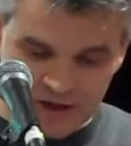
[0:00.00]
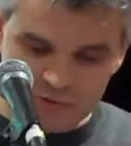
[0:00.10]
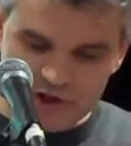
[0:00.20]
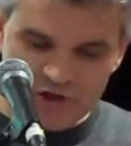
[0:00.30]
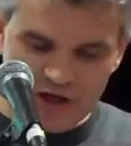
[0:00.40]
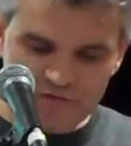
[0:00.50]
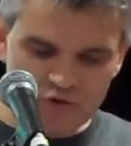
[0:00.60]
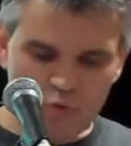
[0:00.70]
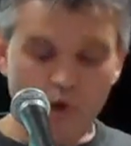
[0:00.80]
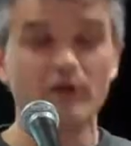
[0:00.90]
And we don't
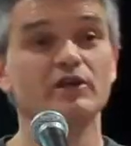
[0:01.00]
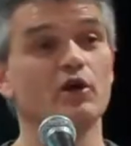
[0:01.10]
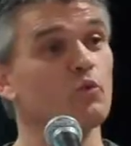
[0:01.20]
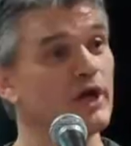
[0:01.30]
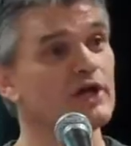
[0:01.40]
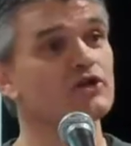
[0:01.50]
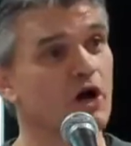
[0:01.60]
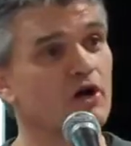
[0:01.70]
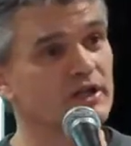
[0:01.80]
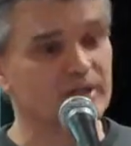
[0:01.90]
have to wonder where
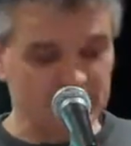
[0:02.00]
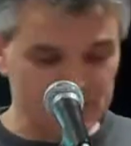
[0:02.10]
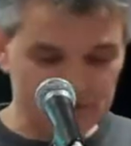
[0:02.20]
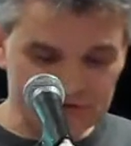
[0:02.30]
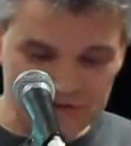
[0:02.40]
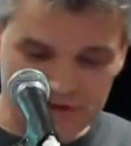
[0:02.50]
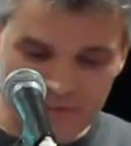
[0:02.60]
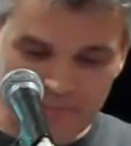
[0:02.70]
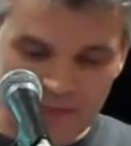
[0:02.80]
God is,